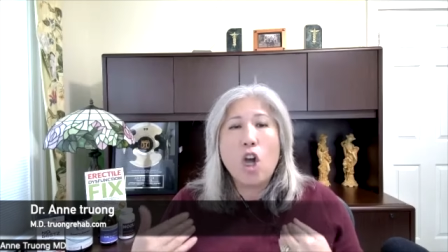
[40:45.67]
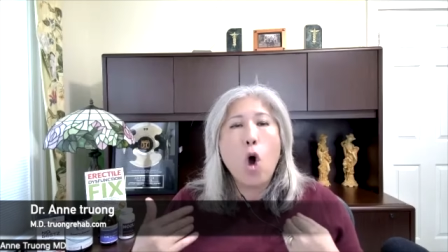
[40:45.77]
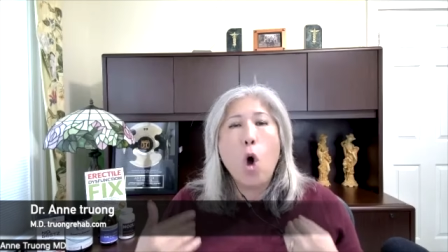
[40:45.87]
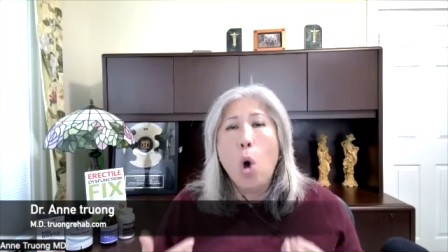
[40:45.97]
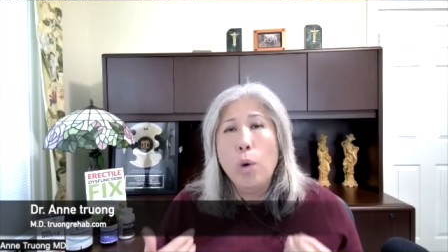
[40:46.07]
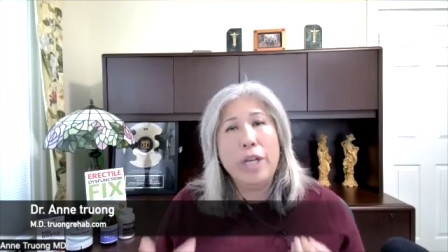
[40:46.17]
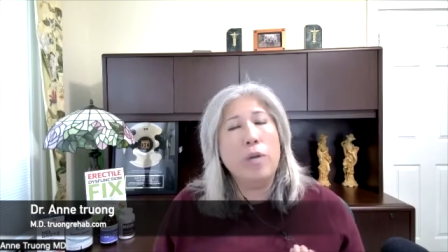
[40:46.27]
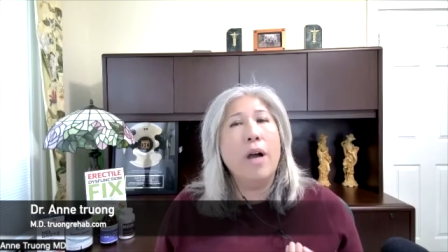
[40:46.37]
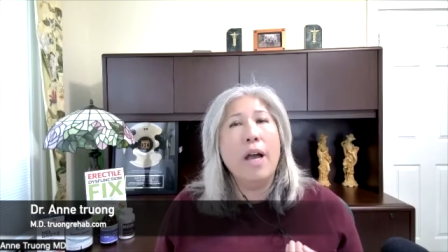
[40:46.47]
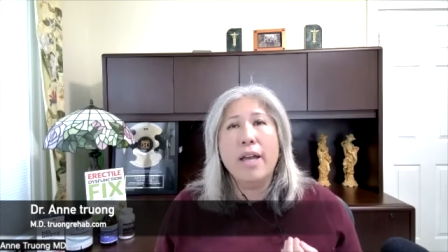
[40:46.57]
the only
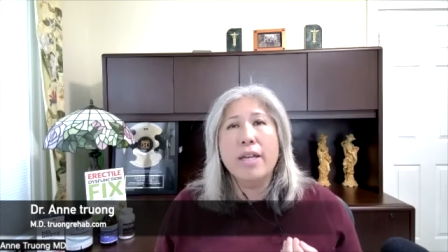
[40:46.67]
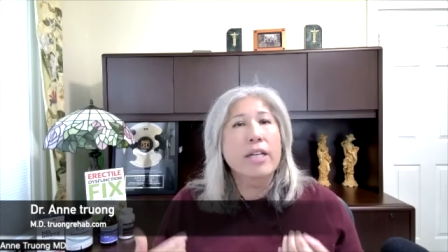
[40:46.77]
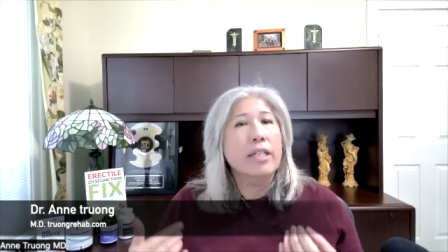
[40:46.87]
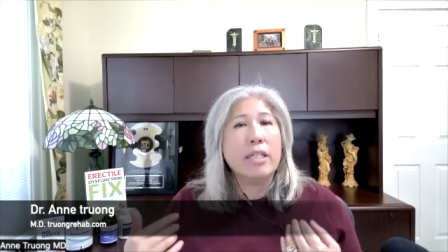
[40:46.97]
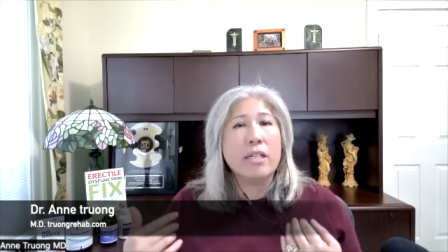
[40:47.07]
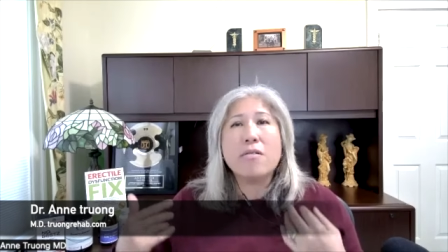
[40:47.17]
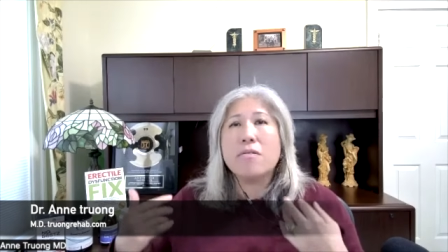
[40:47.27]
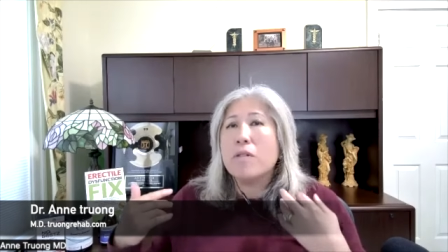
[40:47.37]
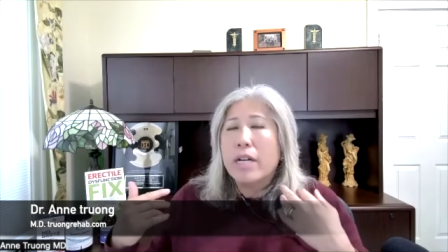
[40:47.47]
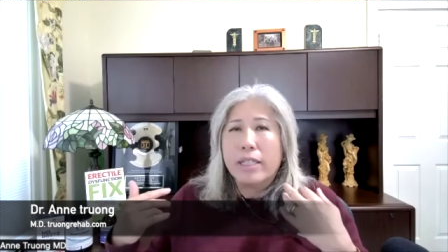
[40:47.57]
way
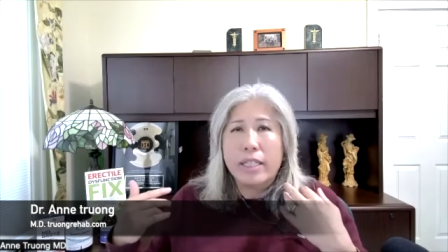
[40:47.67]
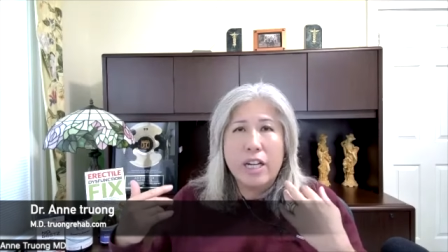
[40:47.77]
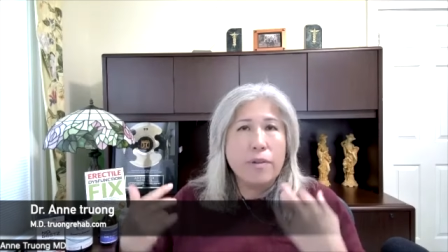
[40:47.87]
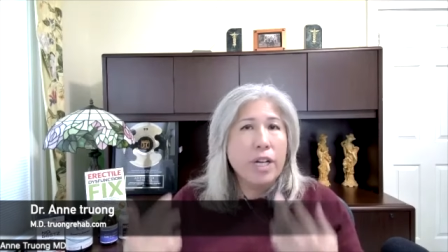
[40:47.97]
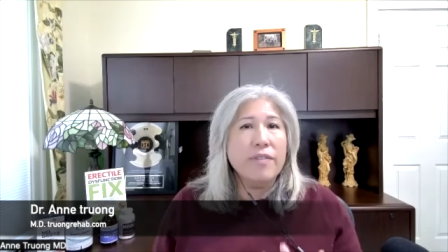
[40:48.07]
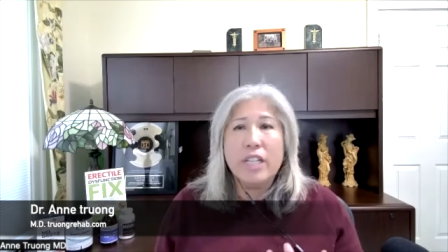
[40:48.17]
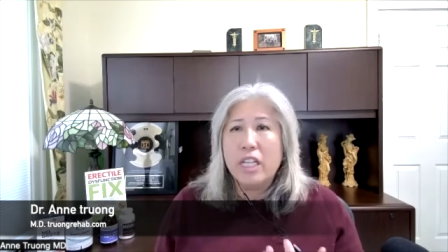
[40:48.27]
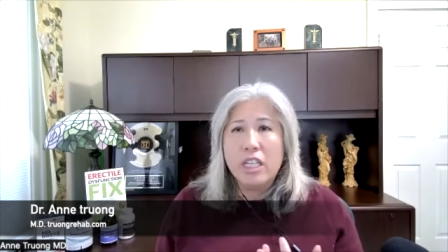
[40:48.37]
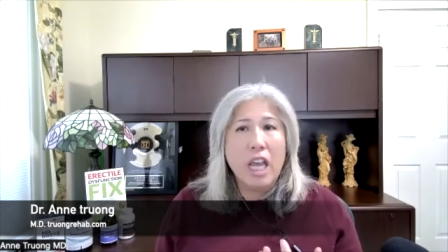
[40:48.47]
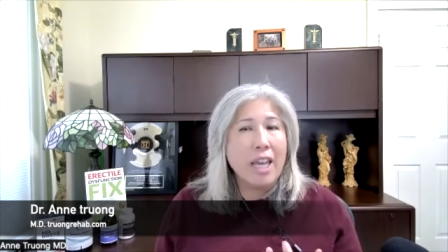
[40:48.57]
to get rid of
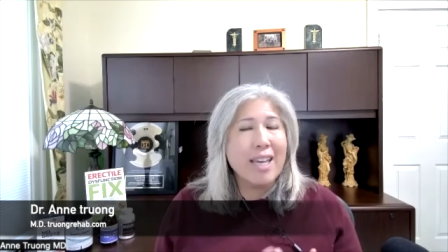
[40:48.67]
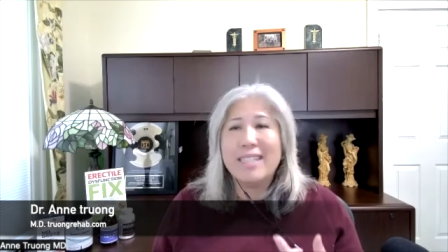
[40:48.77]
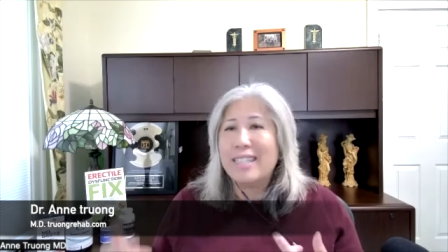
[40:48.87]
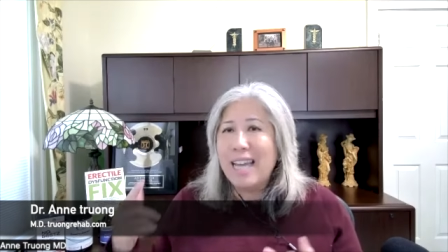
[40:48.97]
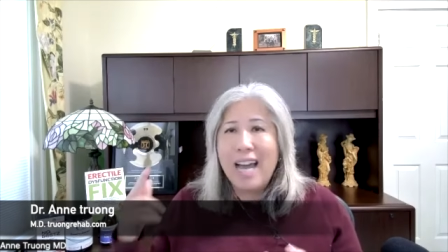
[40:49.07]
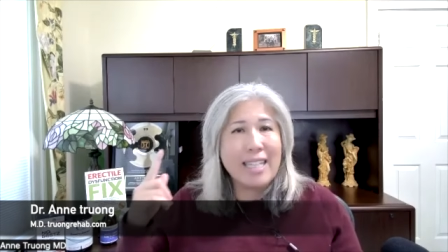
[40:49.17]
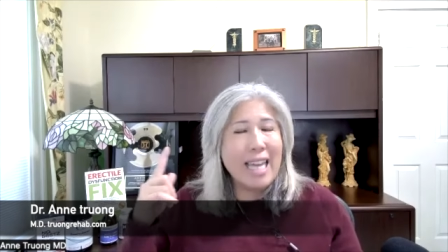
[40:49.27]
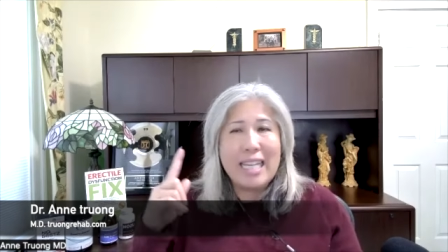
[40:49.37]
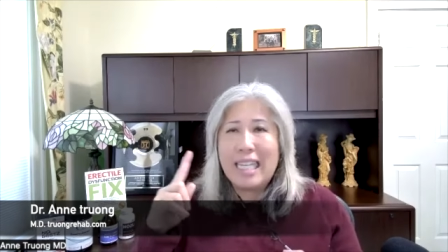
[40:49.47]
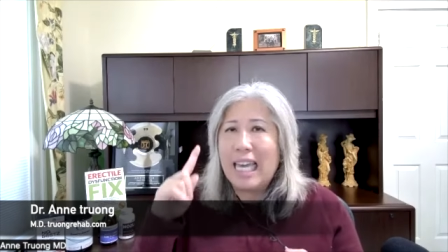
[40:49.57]
ED. It's not
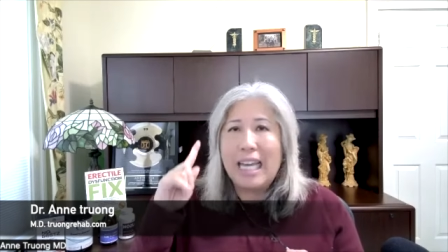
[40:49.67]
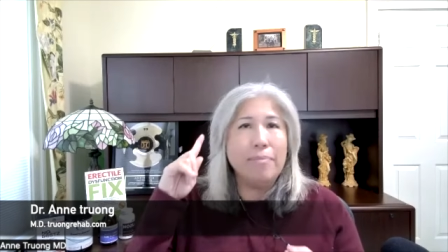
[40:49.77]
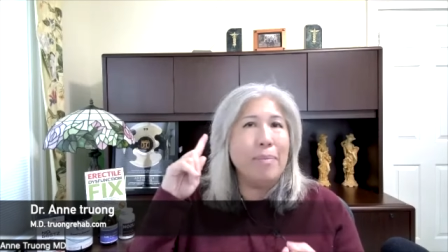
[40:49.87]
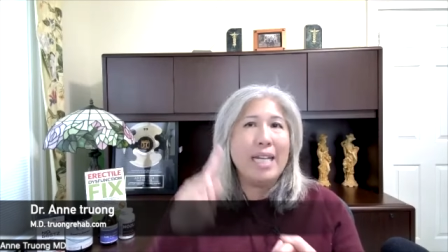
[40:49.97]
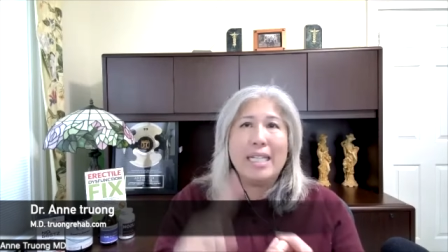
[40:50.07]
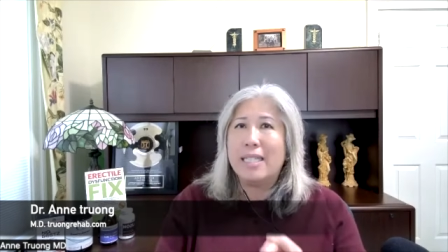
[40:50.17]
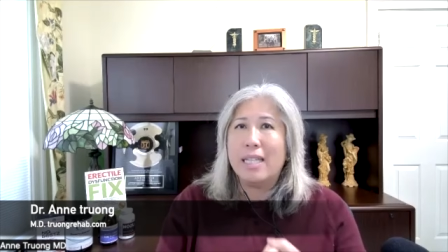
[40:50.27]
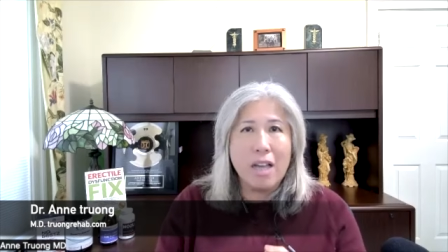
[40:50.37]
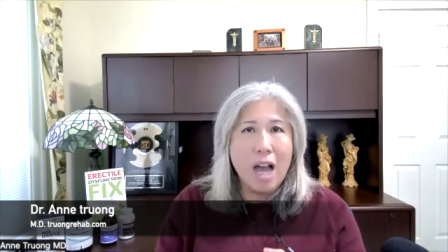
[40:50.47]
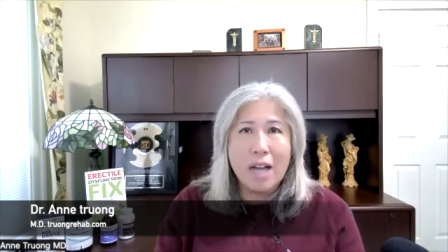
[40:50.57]
taking
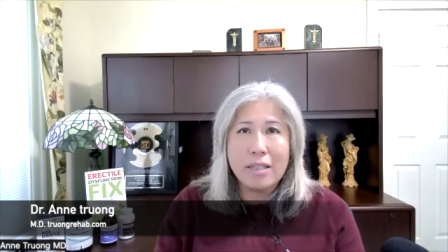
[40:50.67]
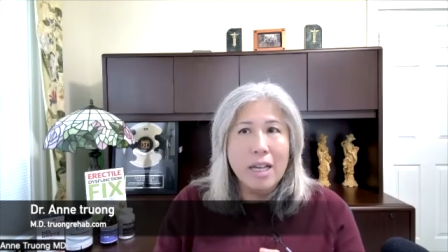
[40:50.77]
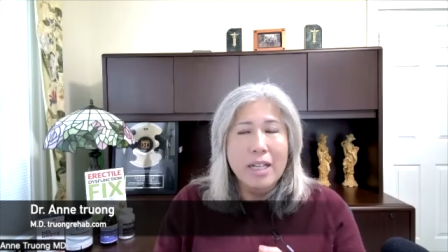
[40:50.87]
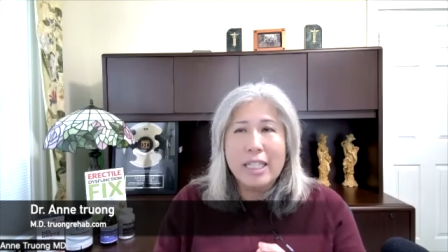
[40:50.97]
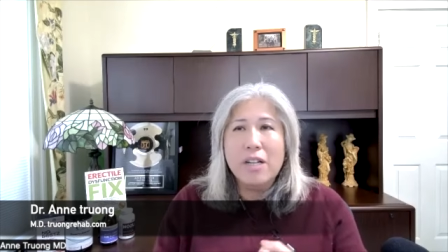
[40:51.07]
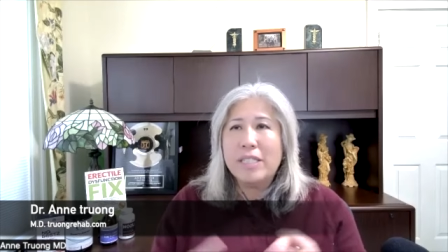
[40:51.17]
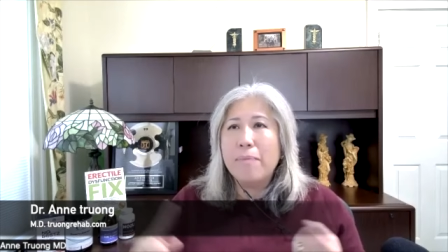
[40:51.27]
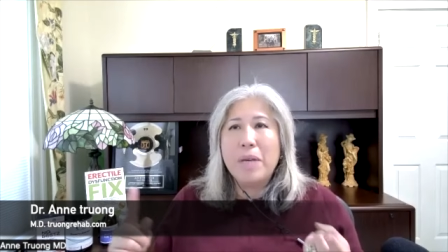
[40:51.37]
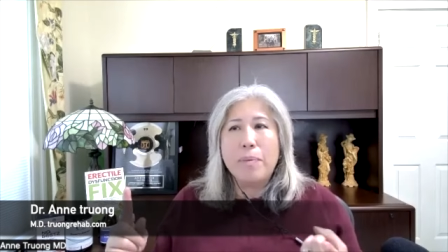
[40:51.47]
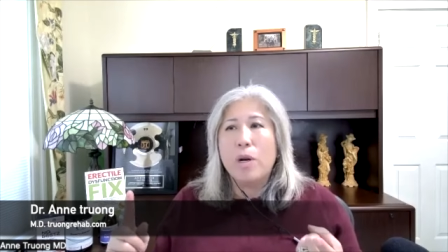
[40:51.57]
medicine, guys. You know,
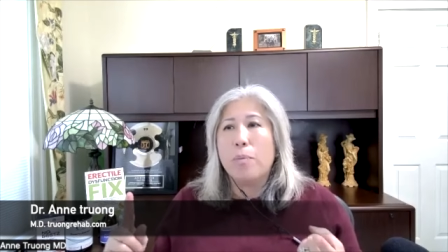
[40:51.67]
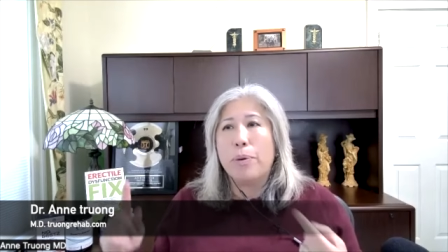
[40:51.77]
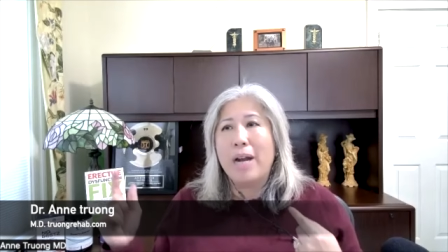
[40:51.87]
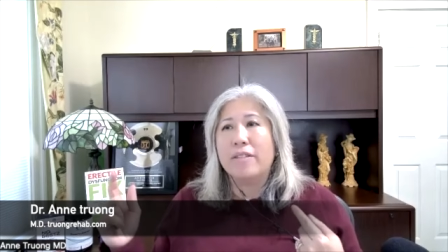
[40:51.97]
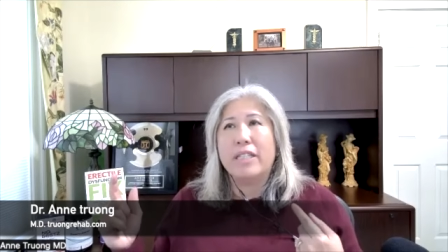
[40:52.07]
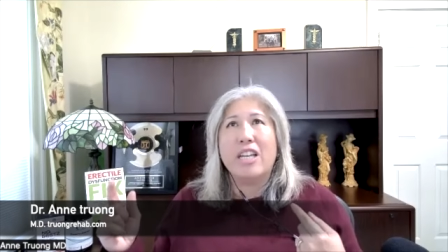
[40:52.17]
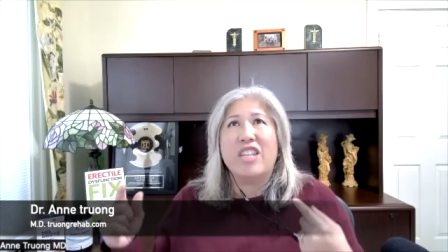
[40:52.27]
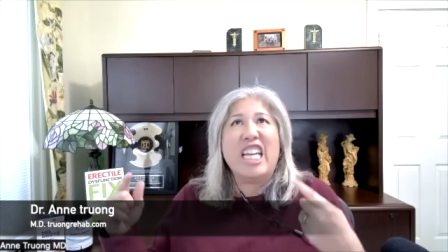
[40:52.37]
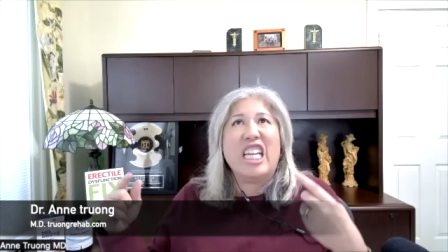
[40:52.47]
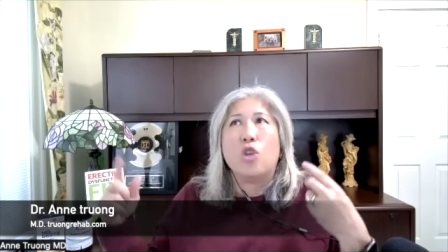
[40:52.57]
some people are proud that they're
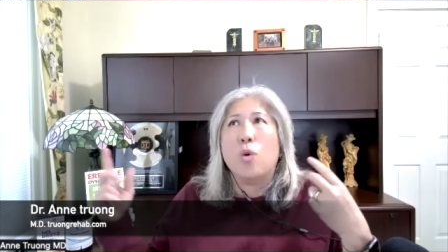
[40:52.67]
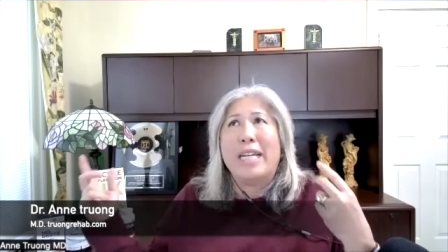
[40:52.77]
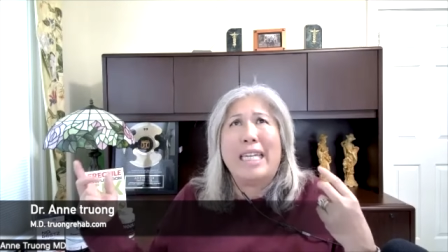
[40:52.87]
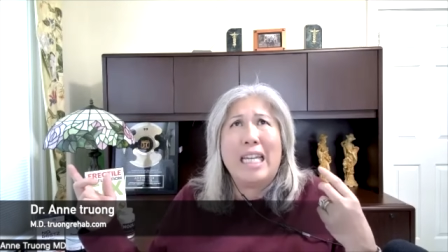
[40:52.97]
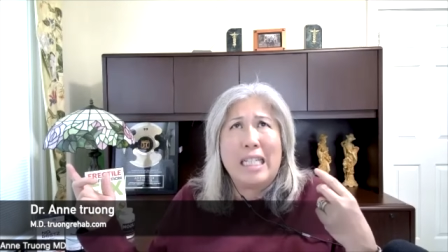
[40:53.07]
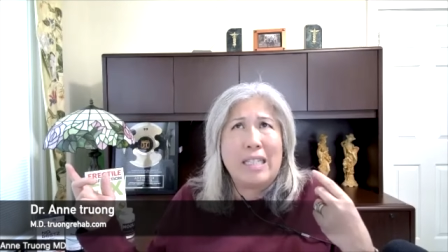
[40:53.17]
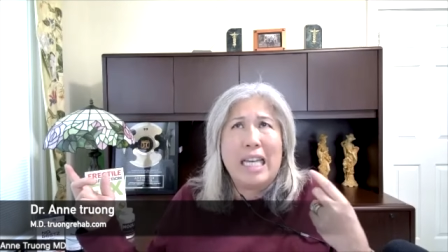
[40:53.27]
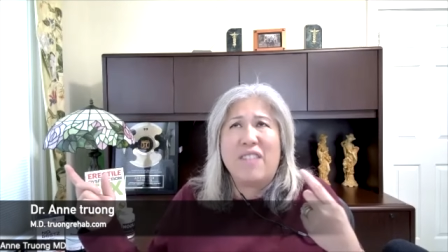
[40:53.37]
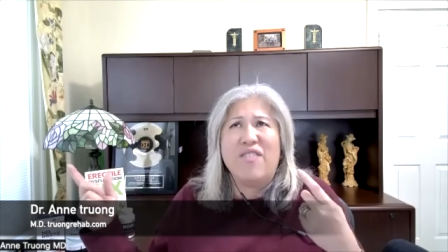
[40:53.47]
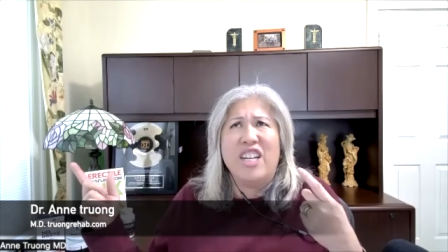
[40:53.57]
taking 20 years, they're
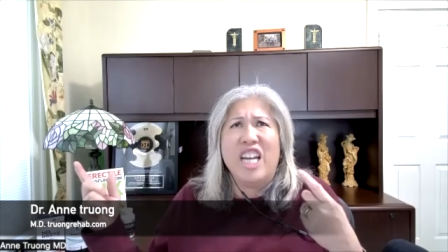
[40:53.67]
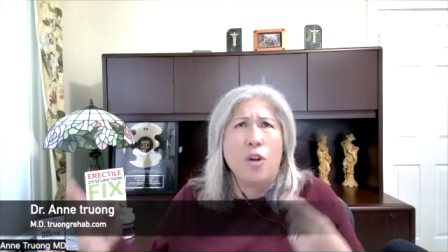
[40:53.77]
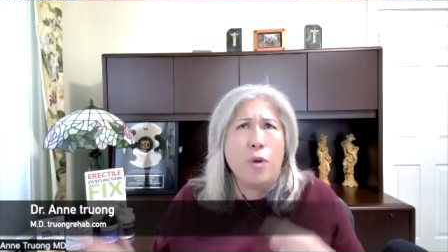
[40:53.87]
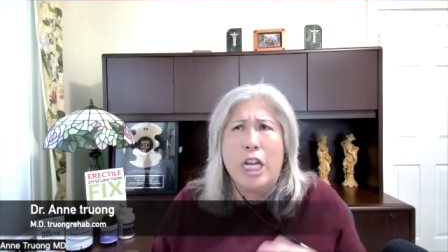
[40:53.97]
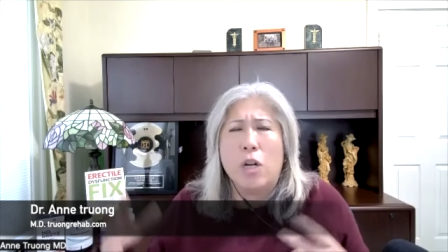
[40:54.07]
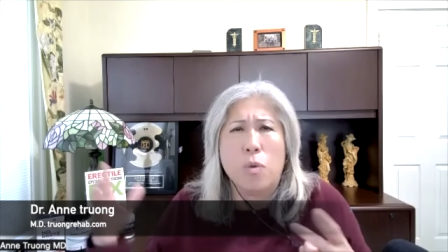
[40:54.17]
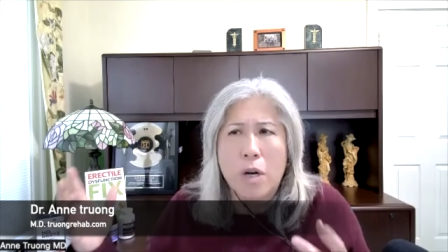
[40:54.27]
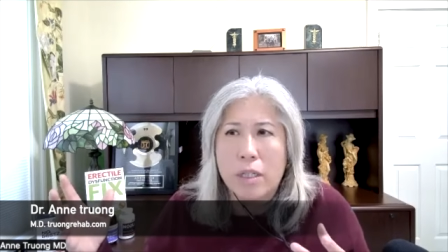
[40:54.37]
taking Viagra and it works.